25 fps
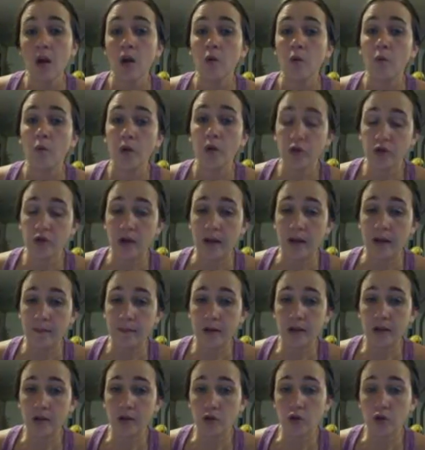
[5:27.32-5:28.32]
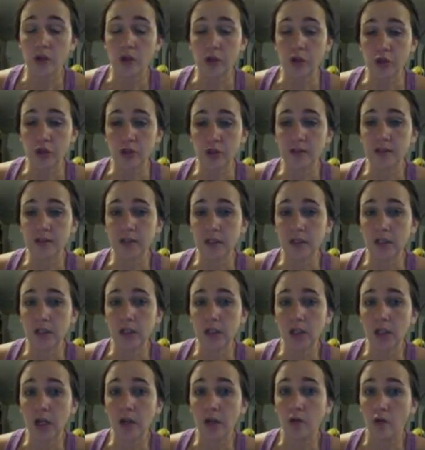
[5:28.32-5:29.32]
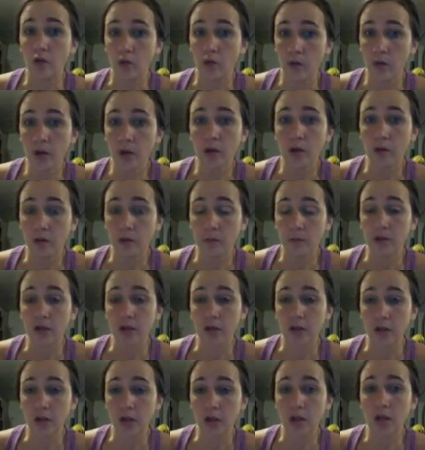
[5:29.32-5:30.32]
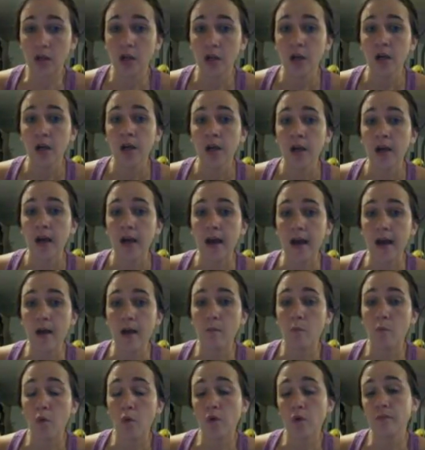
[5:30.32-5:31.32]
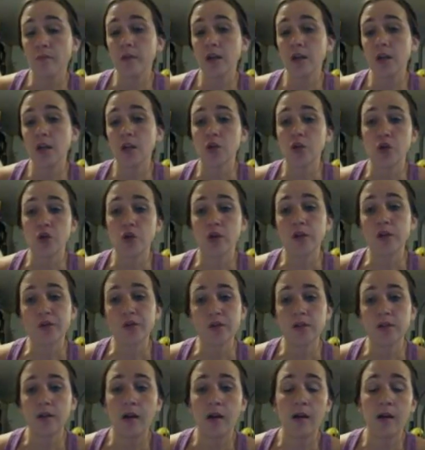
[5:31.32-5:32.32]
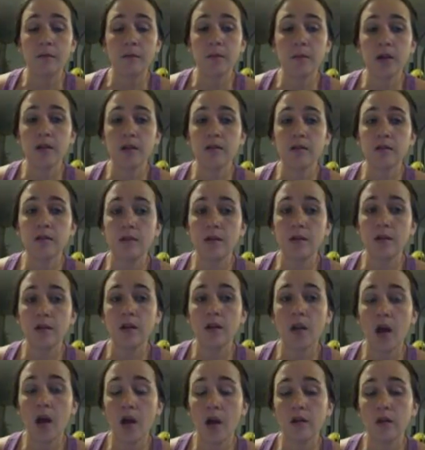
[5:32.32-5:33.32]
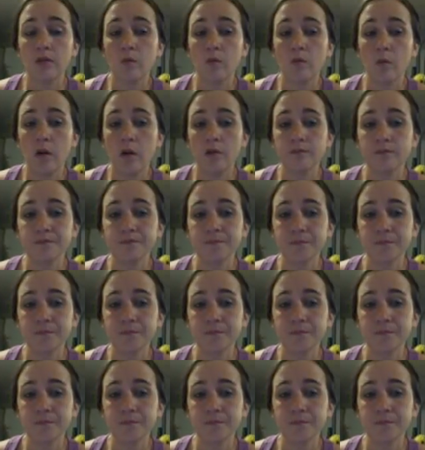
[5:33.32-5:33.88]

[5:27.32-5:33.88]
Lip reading: Which database instruction is needed, a new curriculum is needed, and more reading instruction time is needed as well.